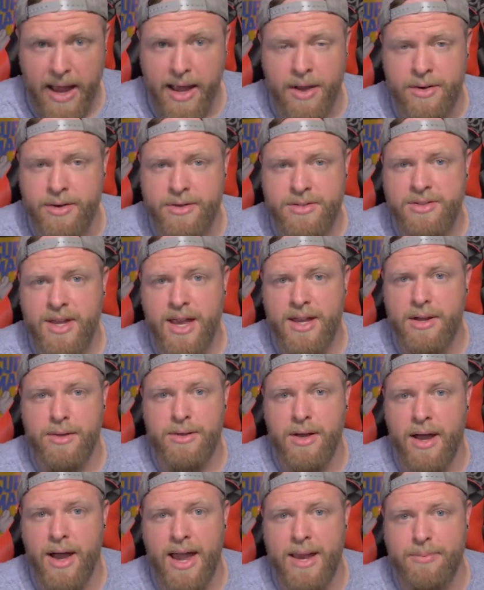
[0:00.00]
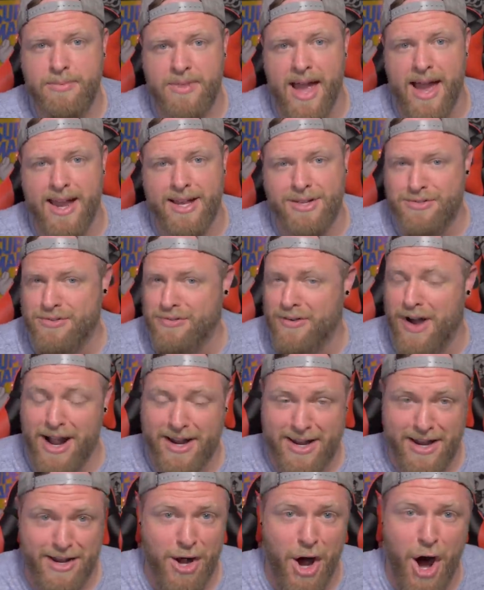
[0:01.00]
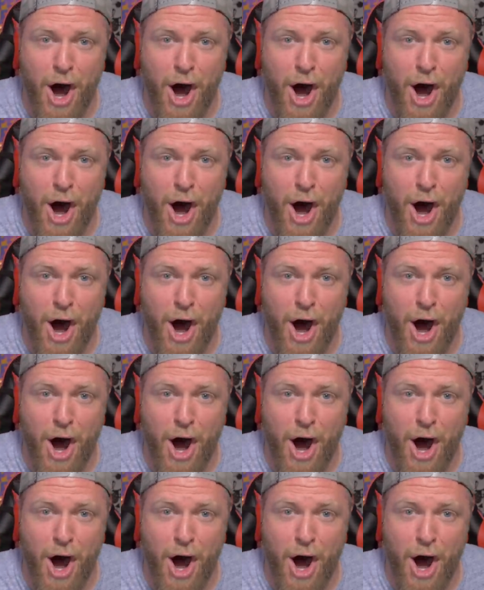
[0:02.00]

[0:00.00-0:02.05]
I understand all the hype. That is fucking